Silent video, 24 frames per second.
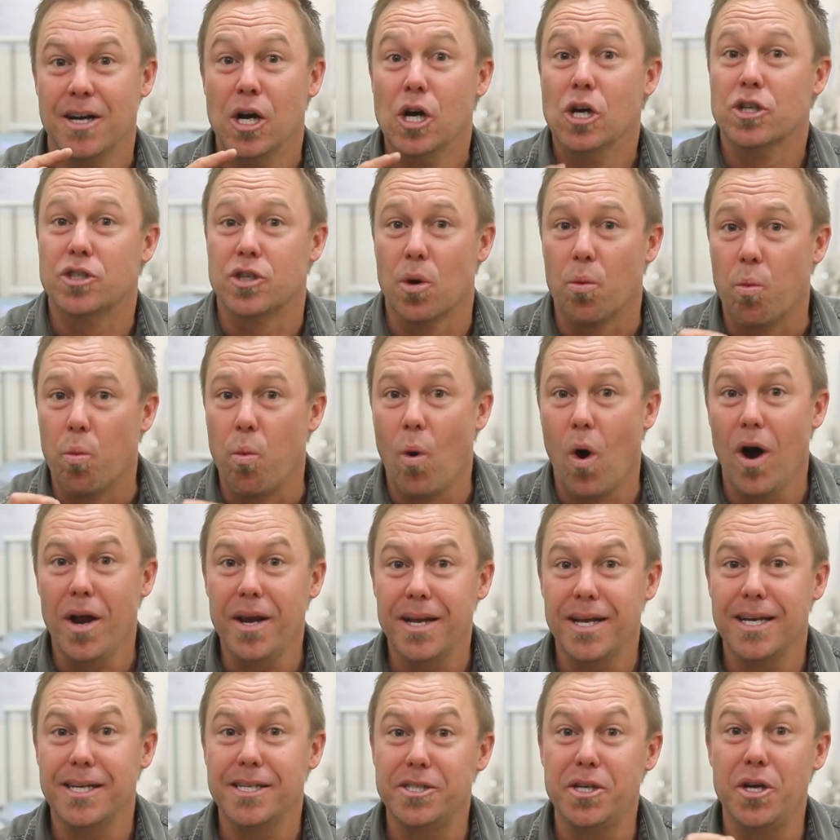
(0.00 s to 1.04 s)
So what
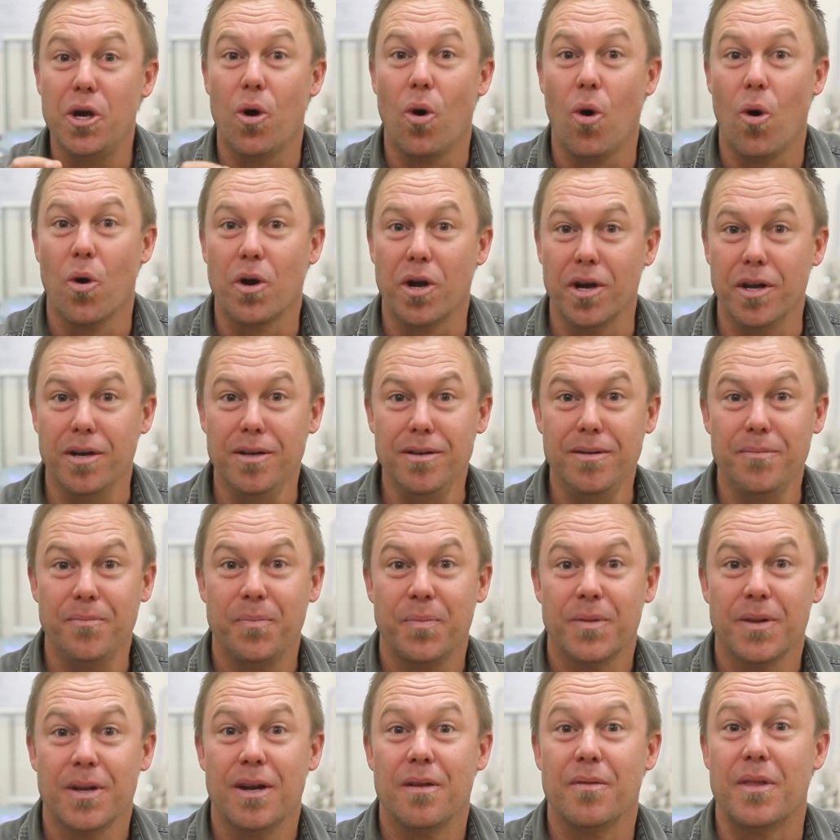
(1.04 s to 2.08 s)
is the organ
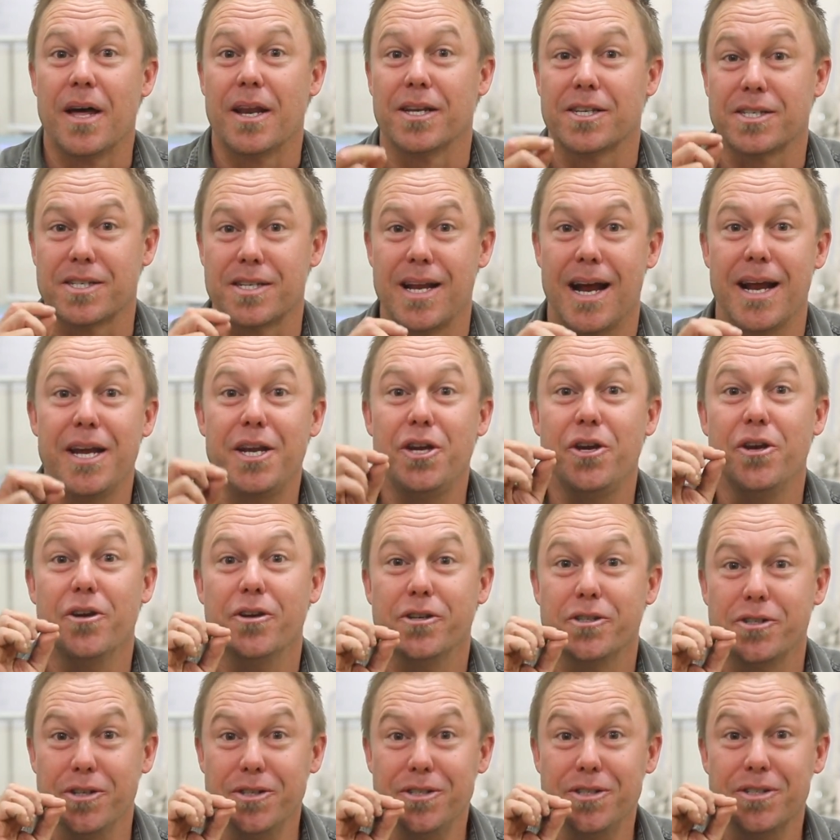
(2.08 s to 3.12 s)
that a snake
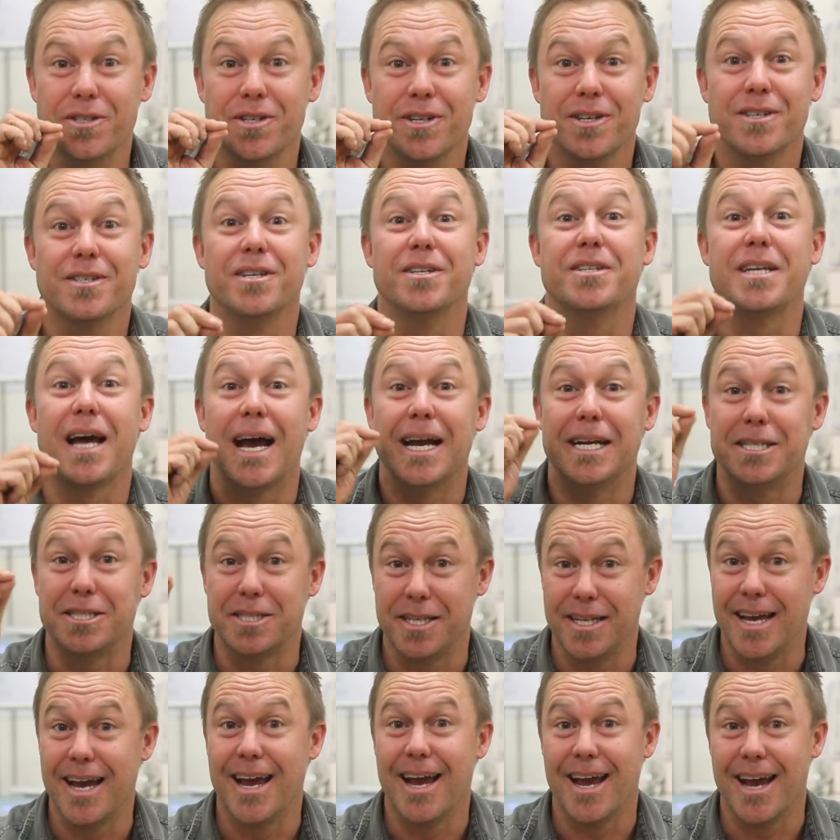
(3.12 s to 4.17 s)
uses to taste
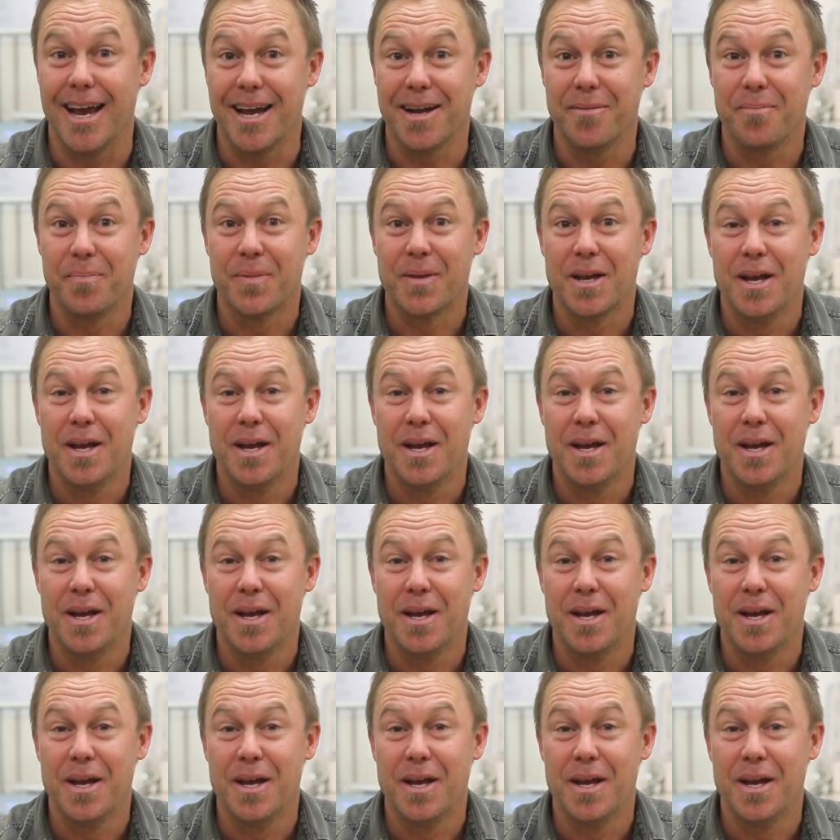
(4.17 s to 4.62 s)
the air?